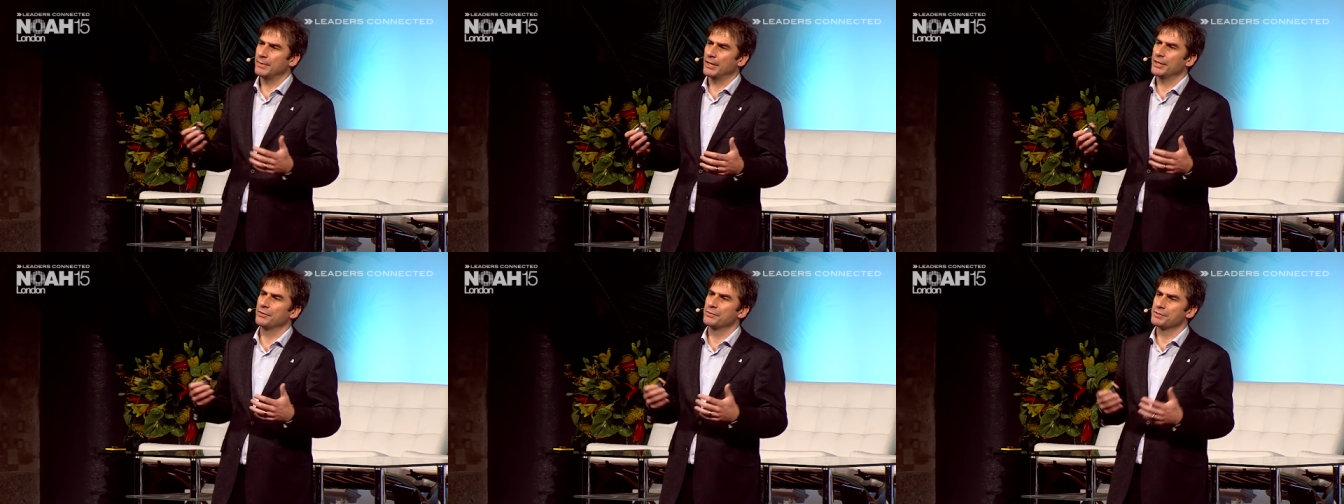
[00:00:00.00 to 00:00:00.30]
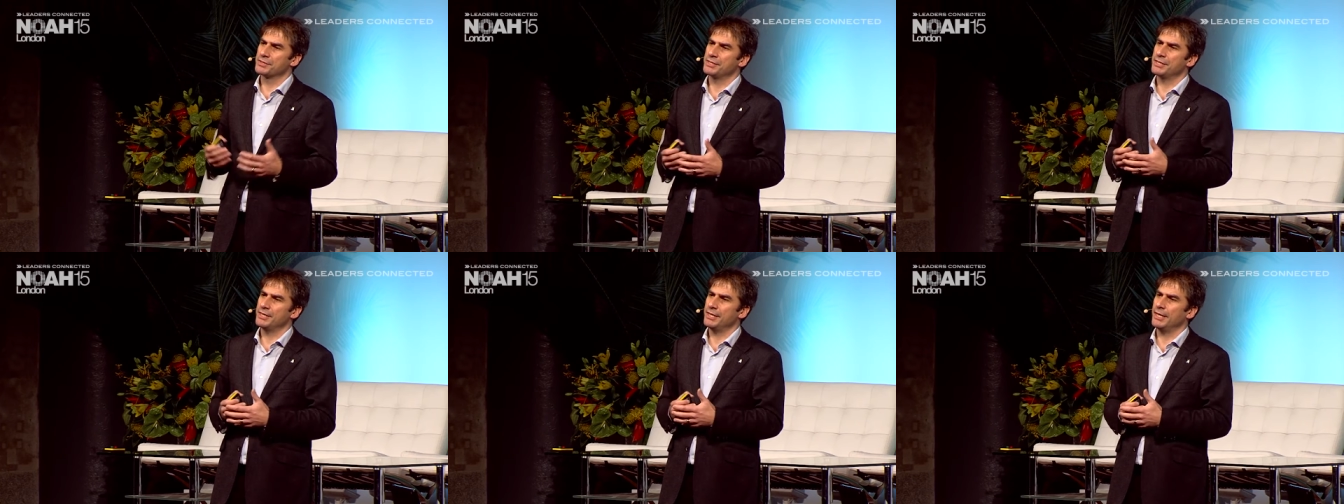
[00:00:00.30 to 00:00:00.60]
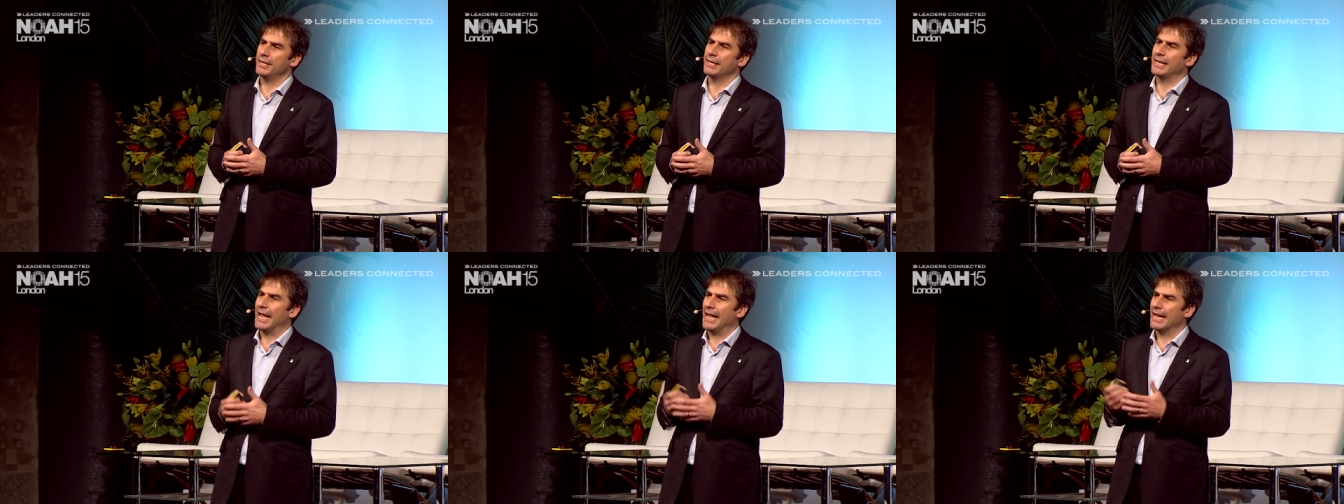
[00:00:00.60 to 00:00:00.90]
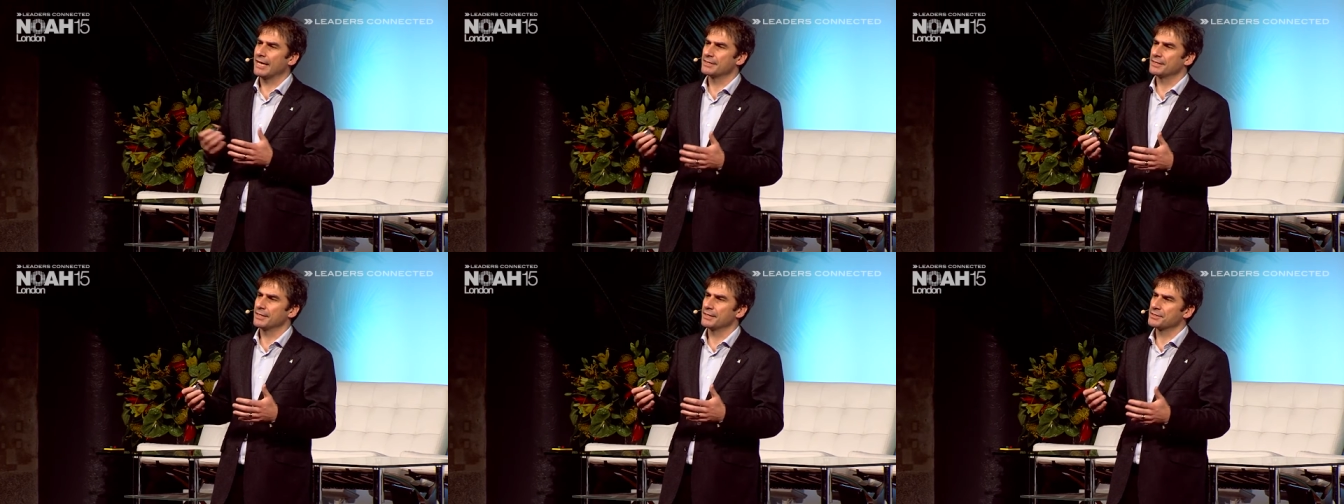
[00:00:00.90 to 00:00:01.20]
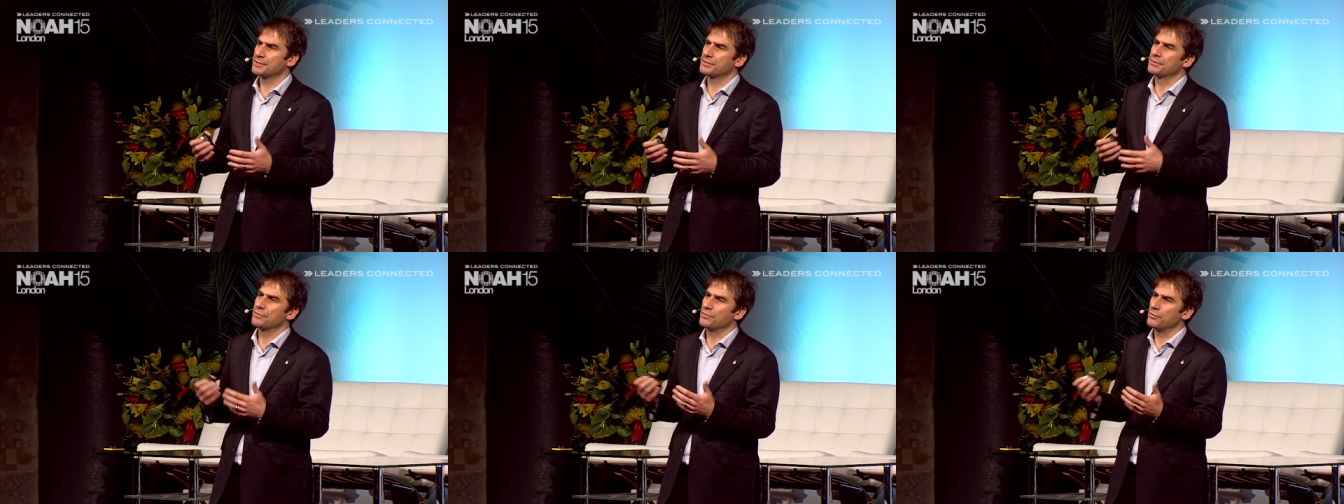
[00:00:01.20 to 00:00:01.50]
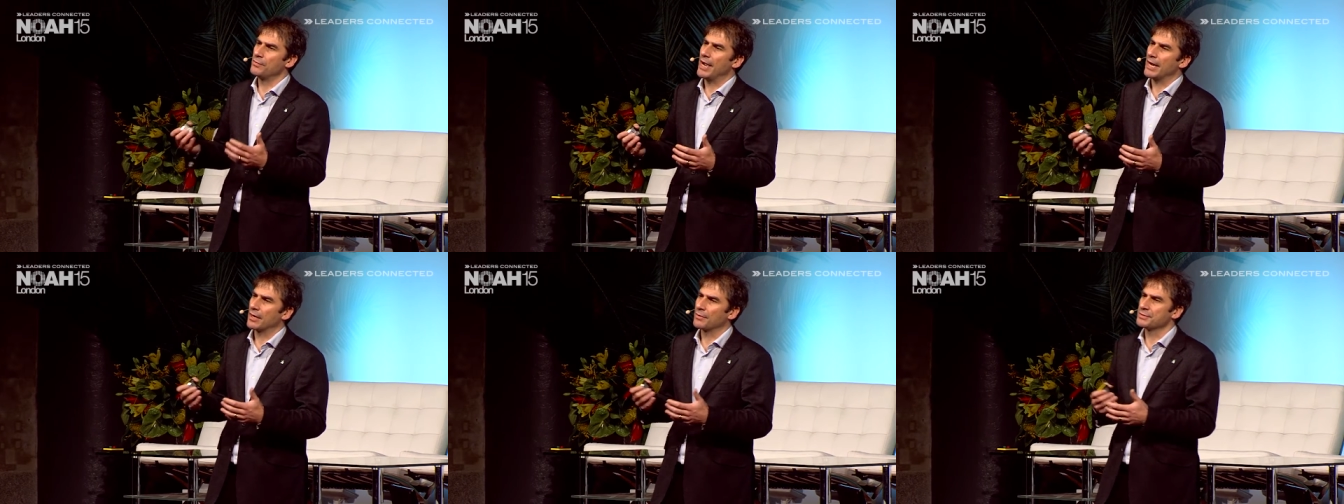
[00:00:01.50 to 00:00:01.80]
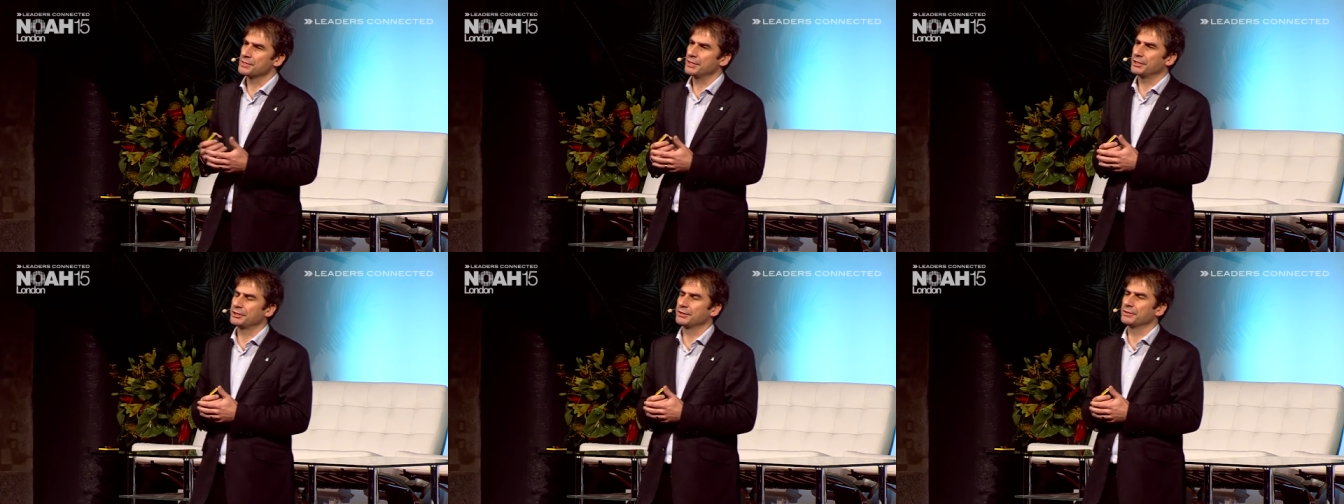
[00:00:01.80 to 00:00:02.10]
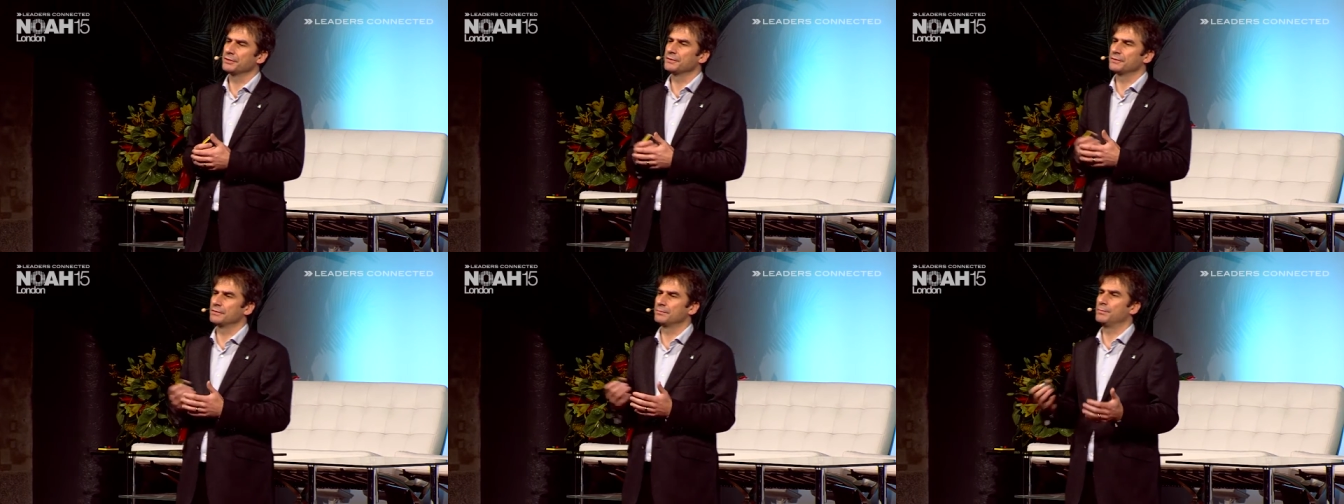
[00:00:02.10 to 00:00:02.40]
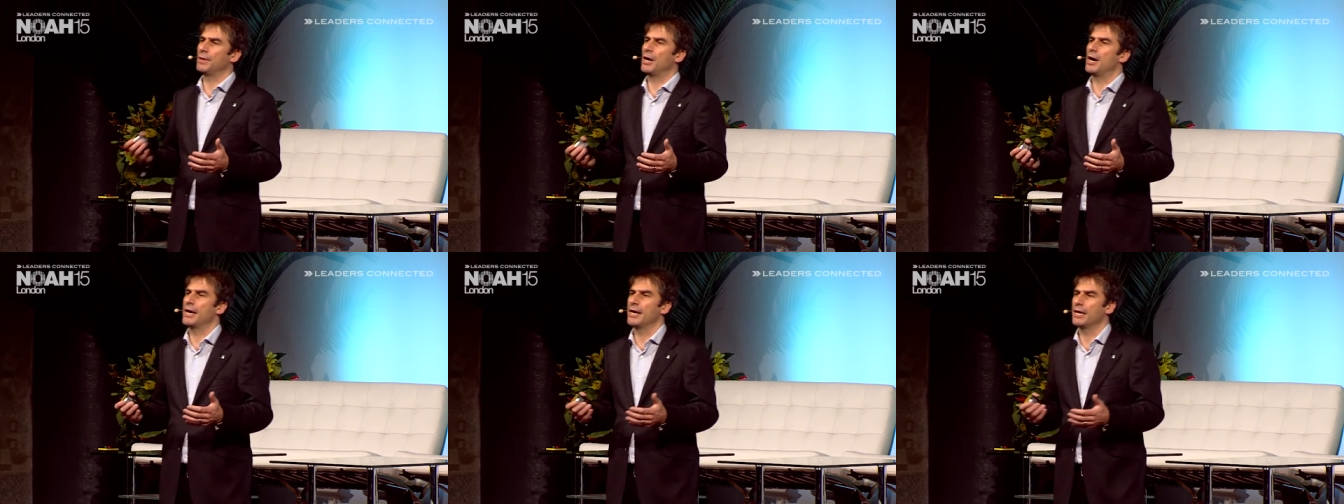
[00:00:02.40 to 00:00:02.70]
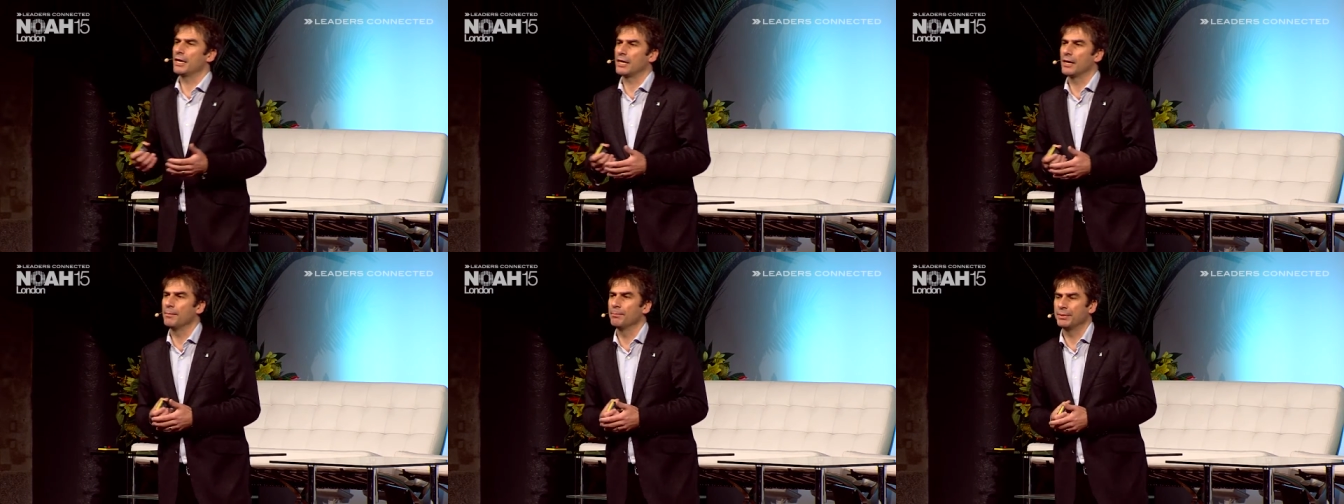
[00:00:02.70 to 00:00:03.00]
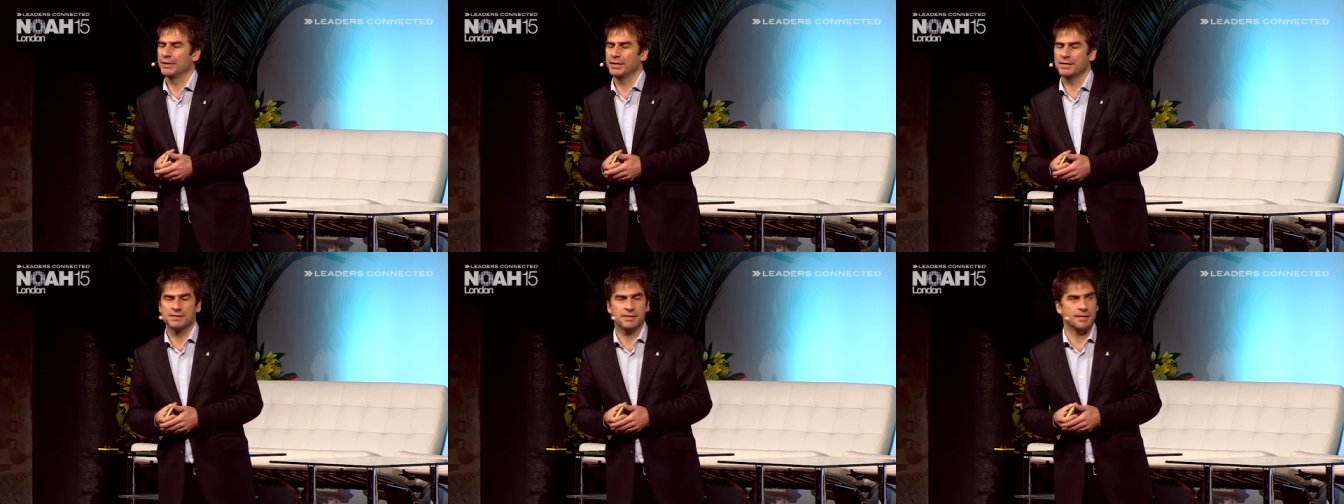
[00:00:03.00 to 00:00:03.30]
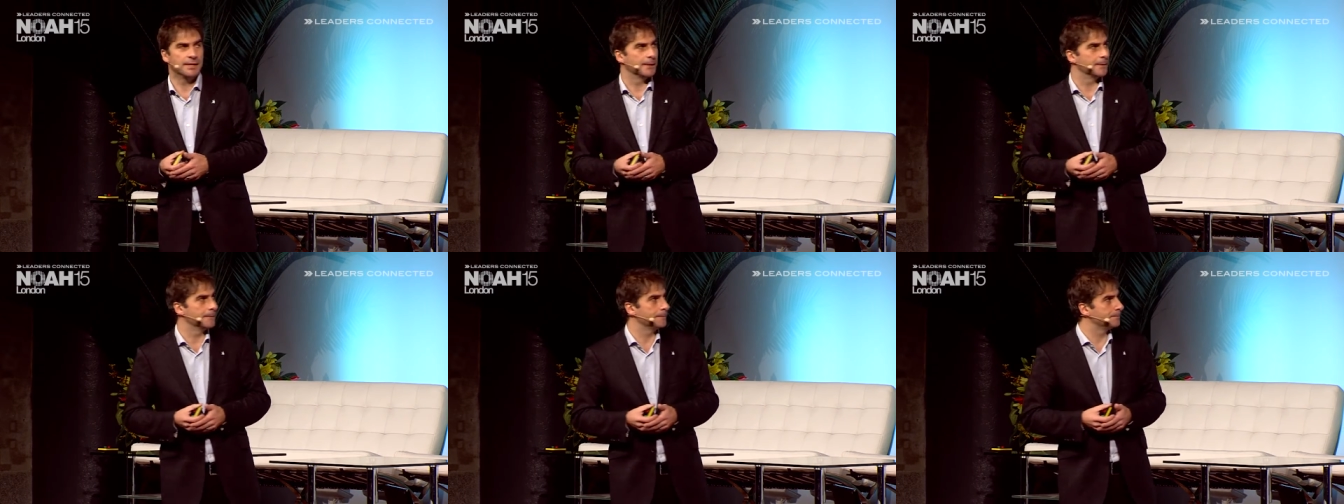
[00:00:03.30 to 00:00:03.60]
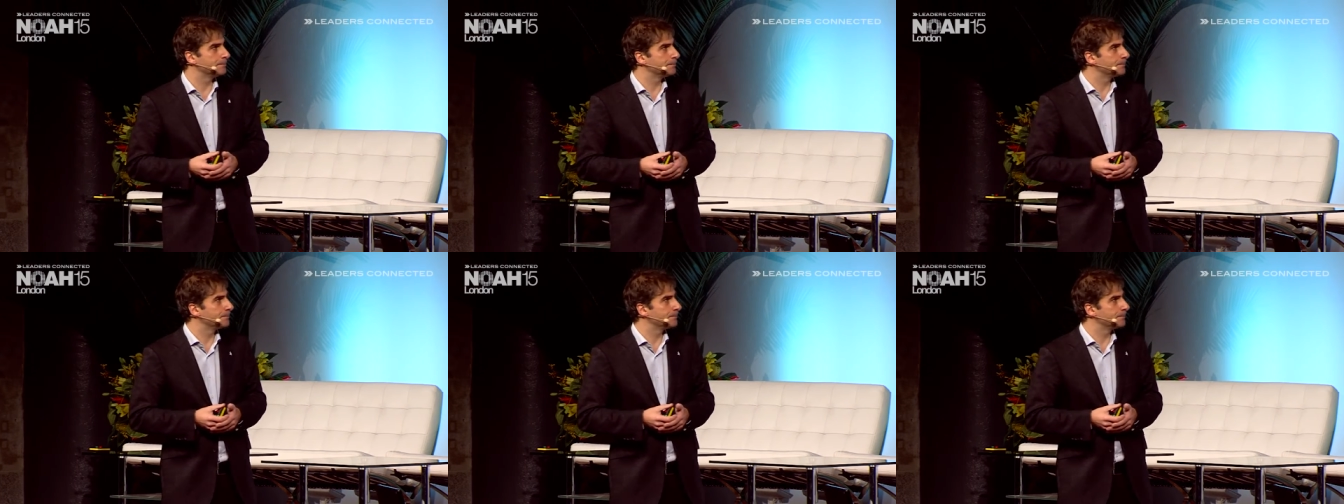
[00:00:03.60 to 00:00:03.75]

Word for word: but you're seeing exits through acquisitions by companies here.